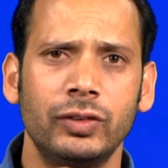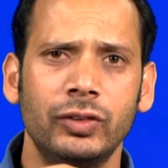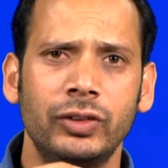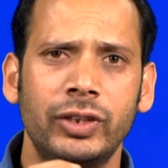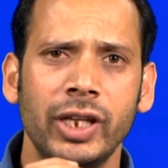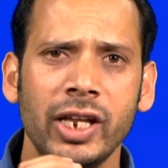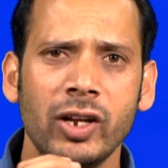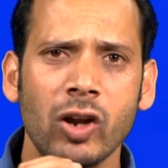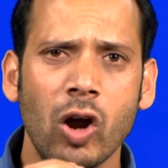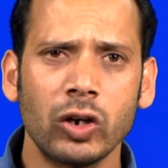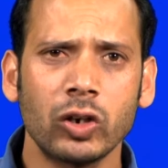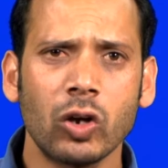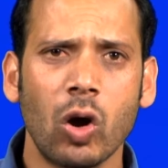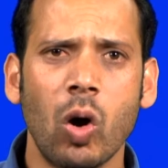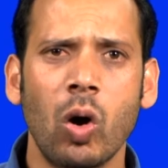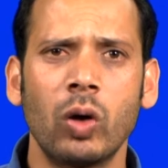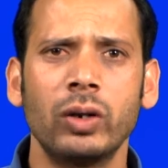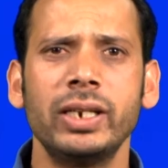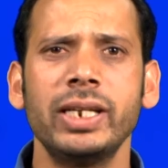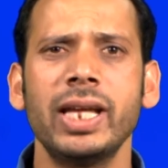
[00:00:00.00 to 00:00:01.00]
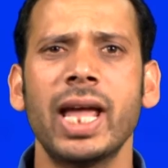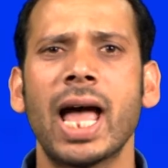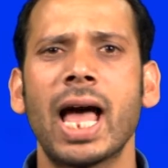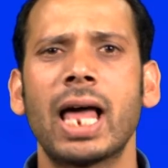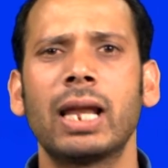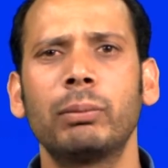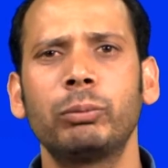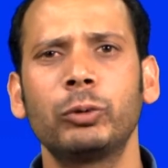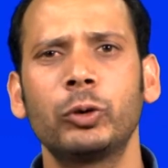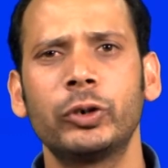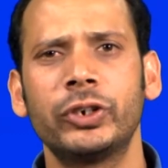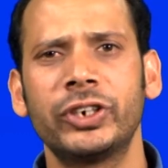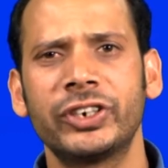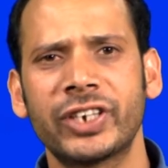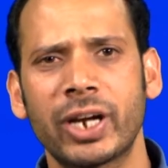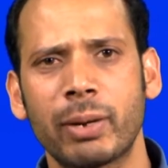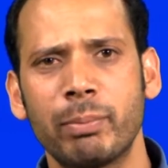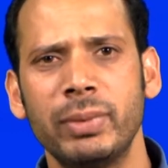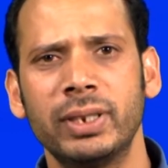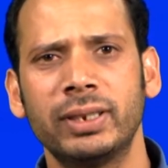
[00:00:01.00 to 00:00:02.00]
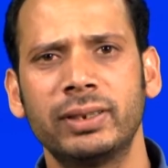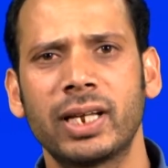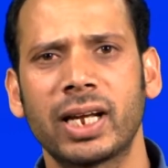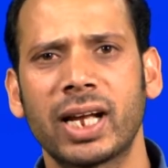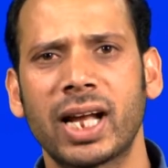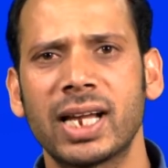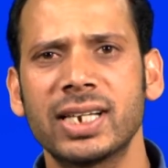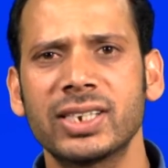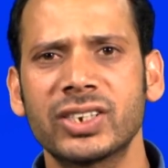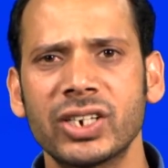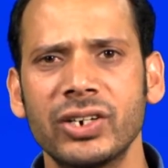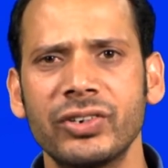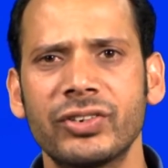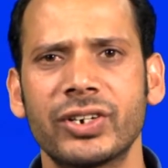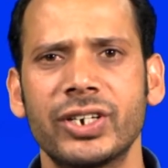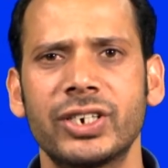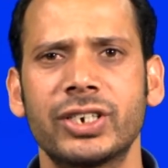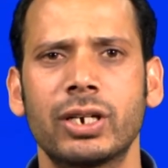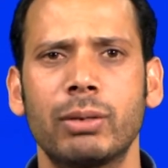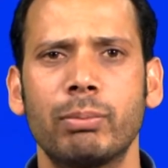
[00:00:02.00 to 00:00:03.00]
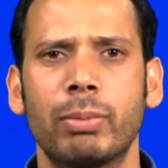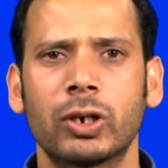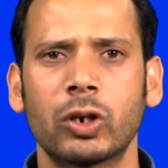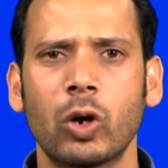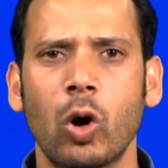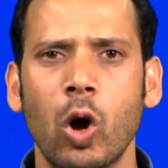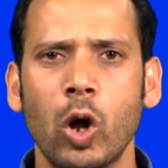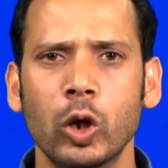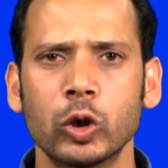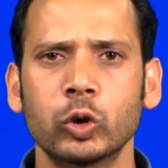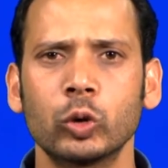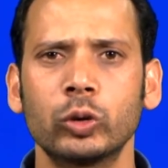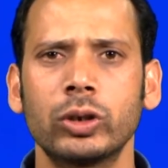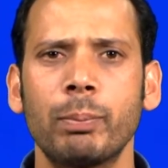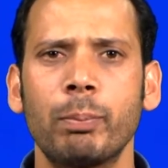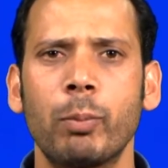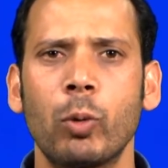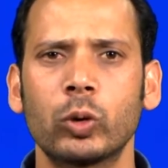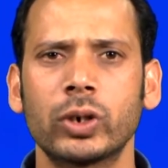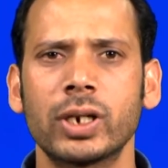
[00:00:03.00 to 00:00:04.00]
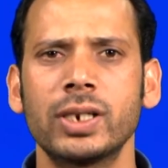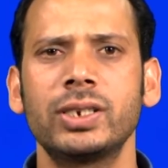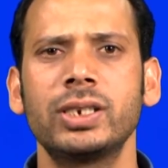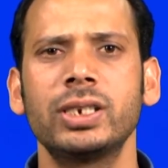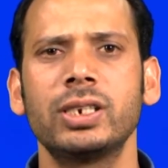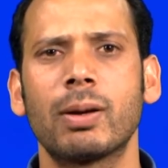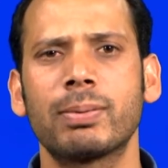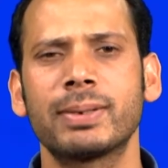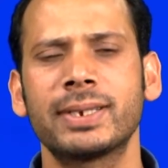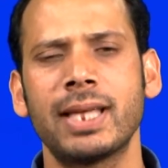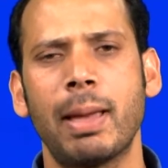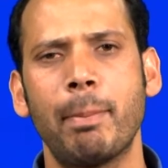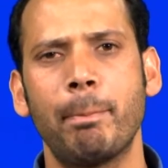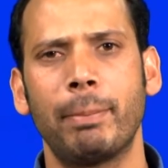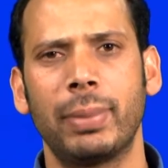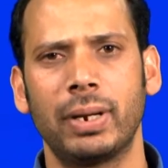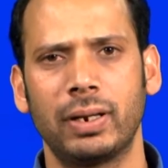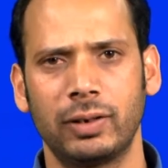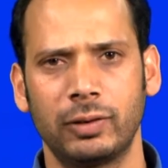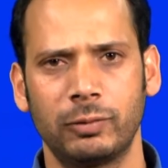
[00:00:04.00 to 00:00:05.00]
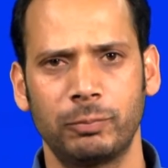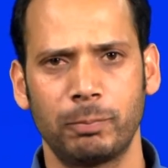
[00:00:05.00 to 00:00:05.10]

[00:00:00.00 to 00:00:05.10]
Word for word: They not only help to determine the concentration but also the potency of sample.